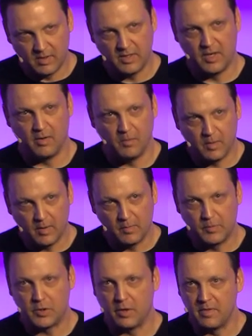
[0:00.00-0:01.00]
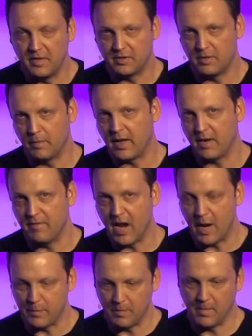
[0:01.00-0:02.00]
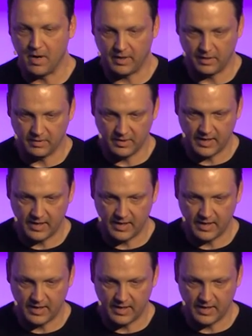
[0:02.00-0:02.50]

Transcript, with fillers: you know, turn this into a kind of hypermarket